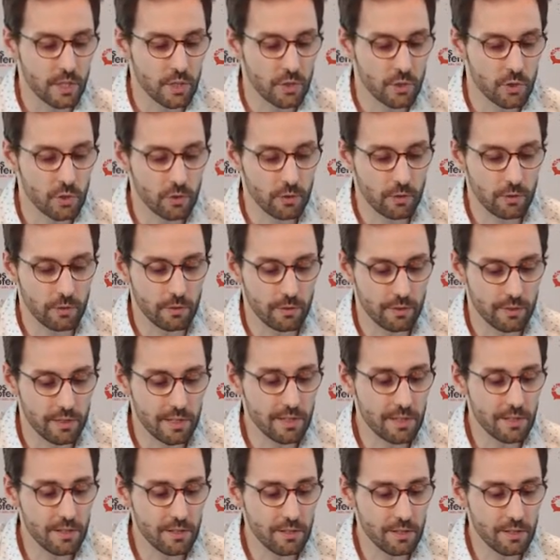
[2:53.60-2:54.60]
So
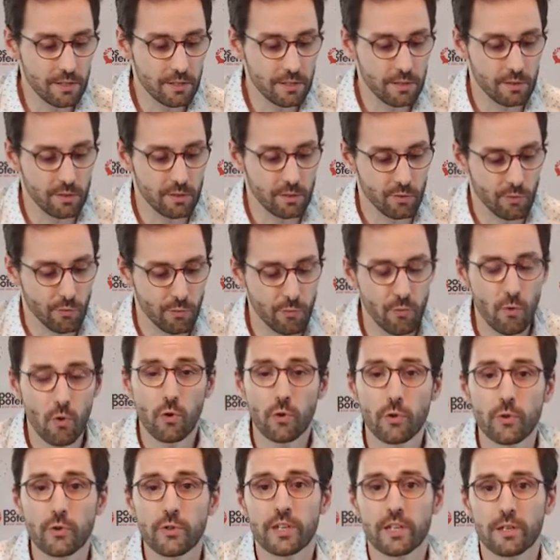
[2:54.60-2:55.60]
this is a
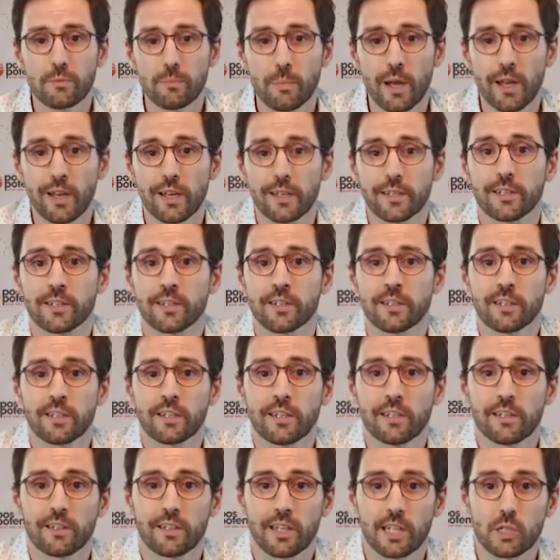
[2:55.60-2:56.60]
4-unit pack
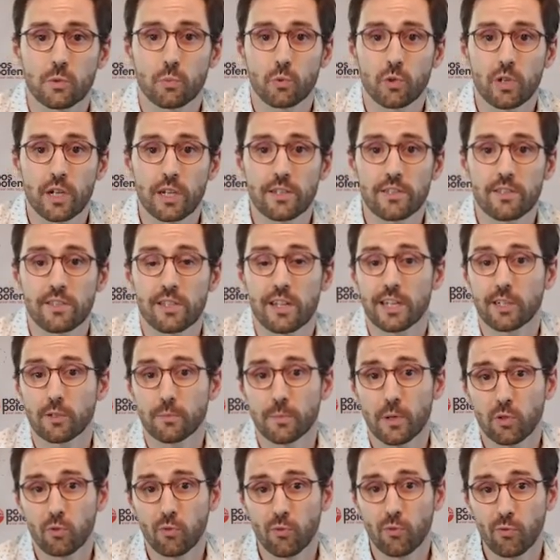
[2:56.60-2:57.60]
that's priced at
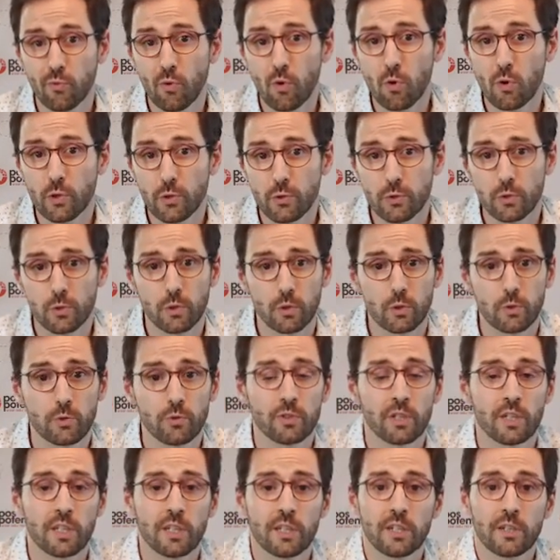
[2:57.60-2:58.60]
about 4
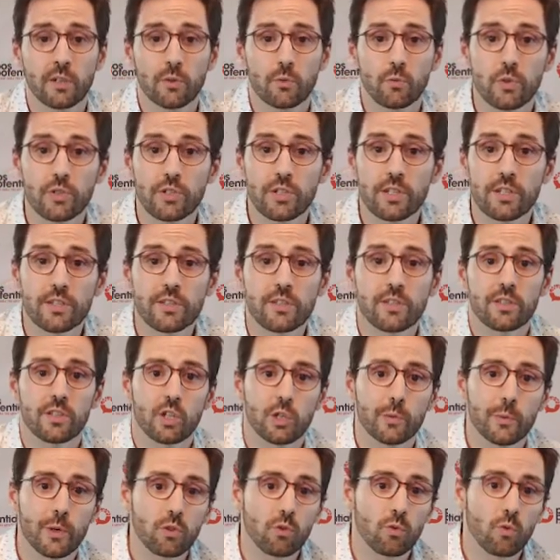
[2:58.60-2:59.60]
euros, which is
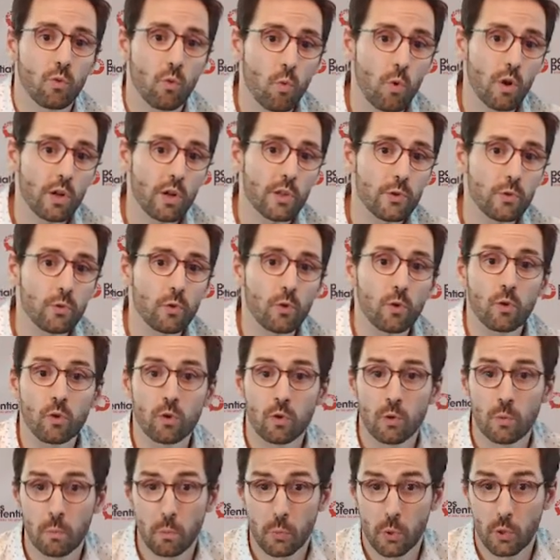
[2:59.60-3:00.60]
about 1 euro
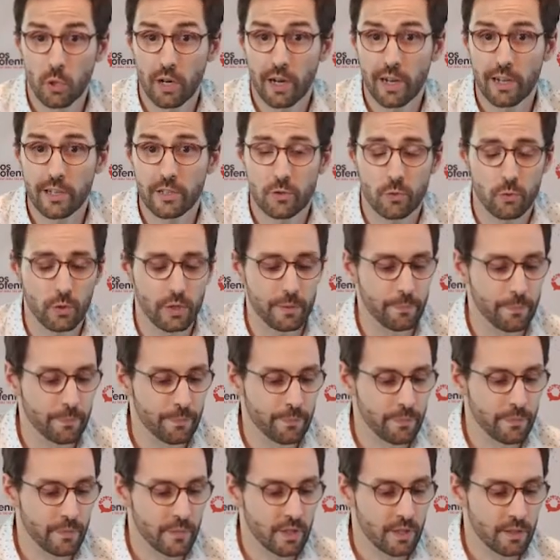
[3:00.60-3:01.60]
per ice cream.
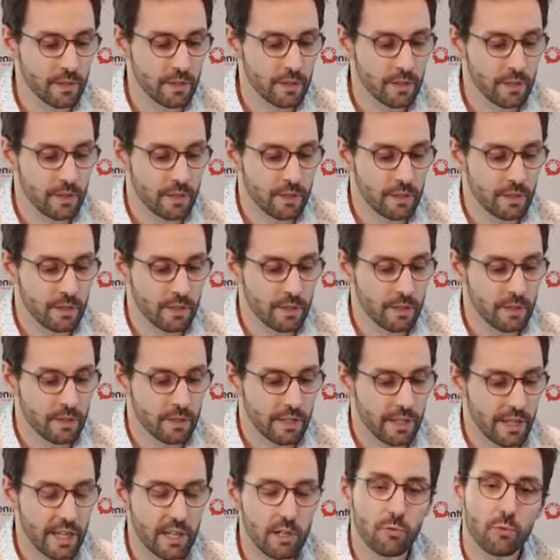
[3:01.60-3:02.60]

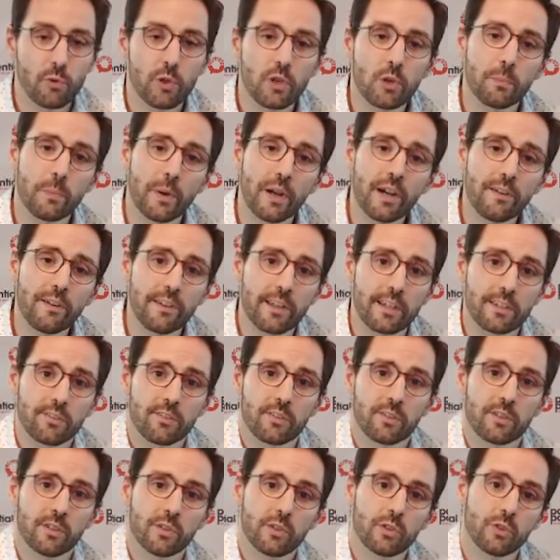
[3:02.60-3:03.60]
And if we compare
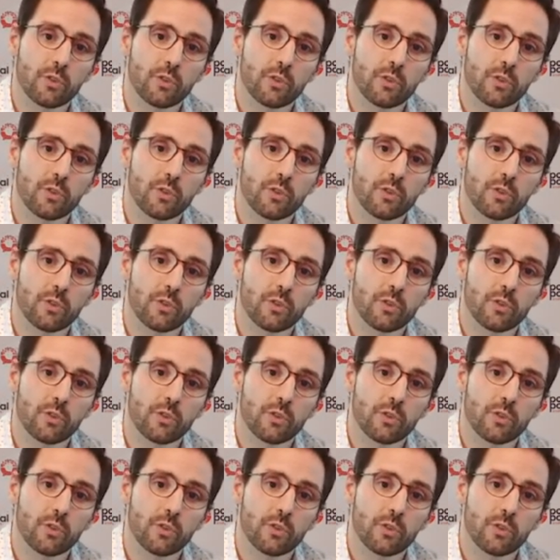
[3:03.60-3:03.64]
that